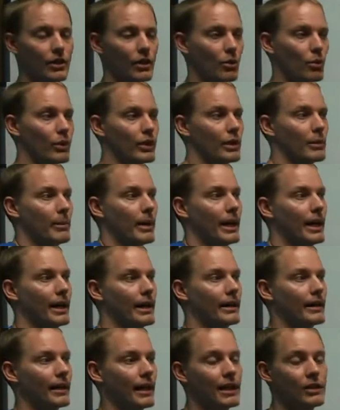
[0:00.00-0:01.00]
So when you're
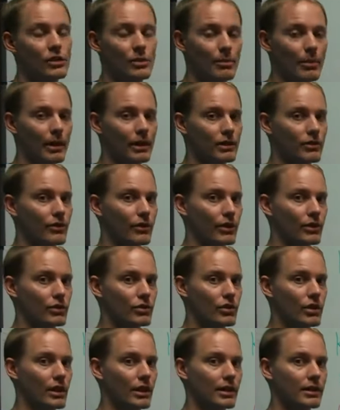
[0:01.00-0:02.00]
buying engine parts for
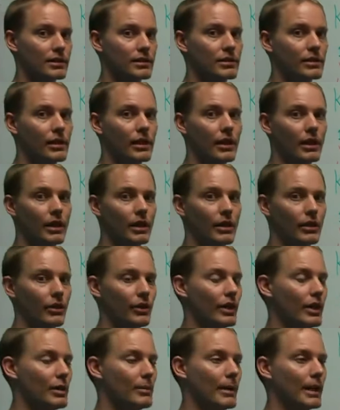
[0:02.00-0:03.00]
those trucks,
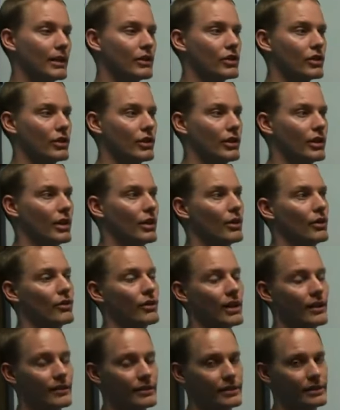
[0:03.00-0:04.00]
you need to make sure you know
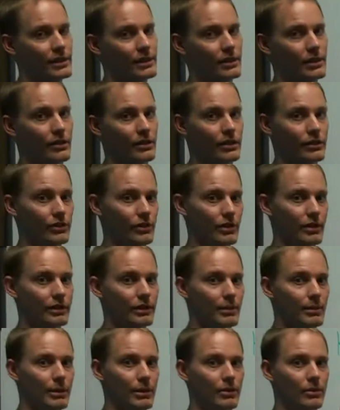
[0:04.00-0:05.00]
if you have a Z series
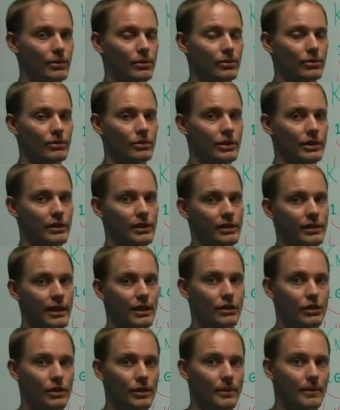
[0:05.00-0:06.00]
or a W
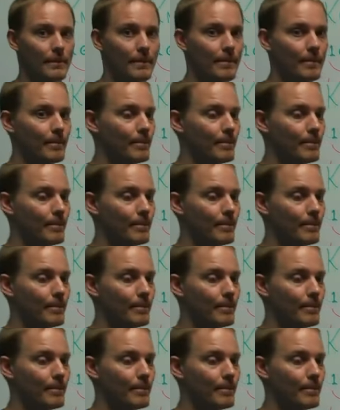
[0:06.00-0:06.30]
series engine.